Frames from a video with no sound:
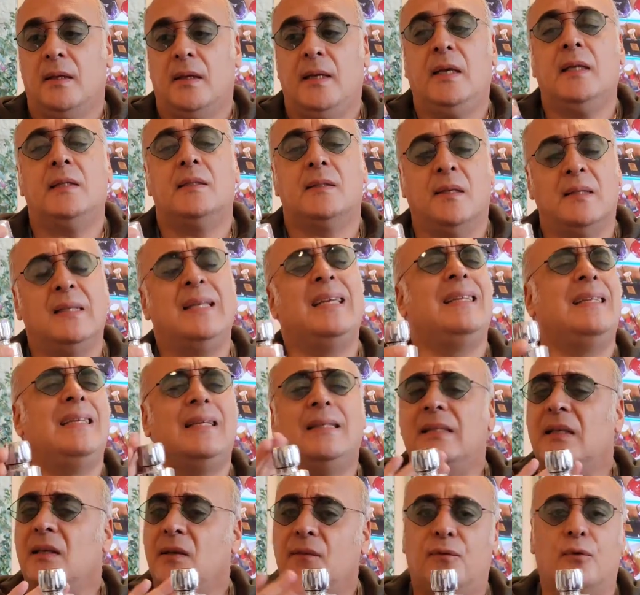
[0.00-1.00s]
It's an
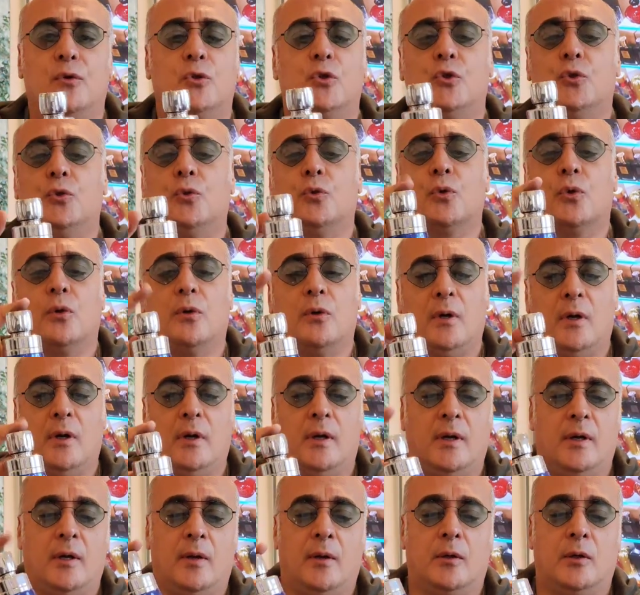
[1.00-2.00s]
EDT for
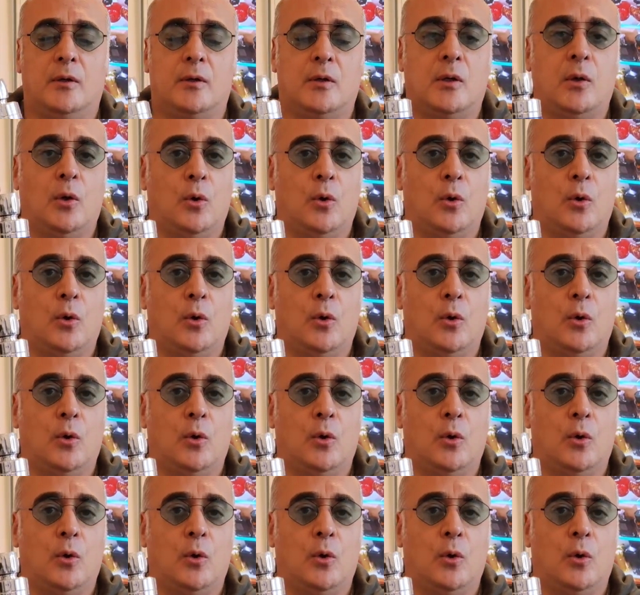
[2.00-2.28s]
sure